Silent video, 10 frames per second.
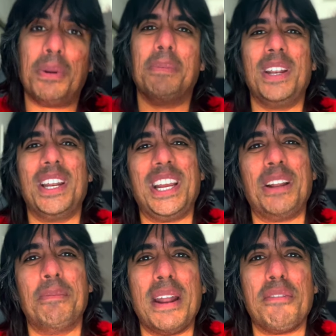community
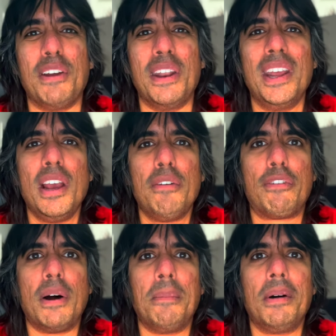could benefit
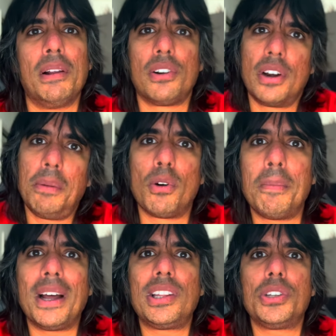from learning more
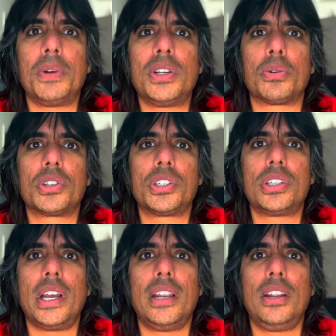about these resources
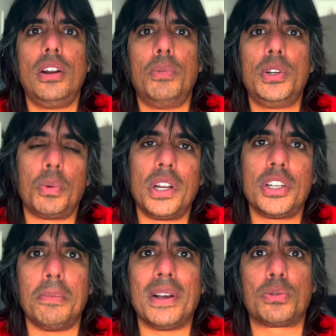and, which one is
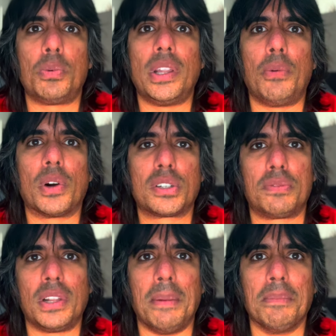the best one that works
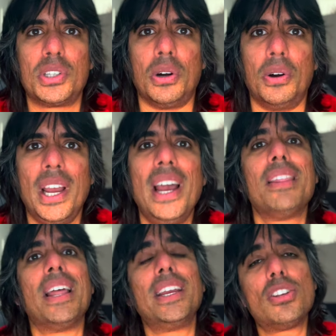for them. So
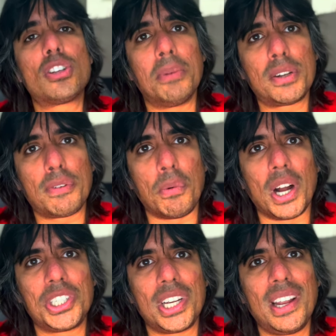thank you so much for
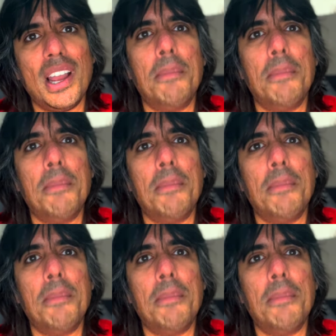watching.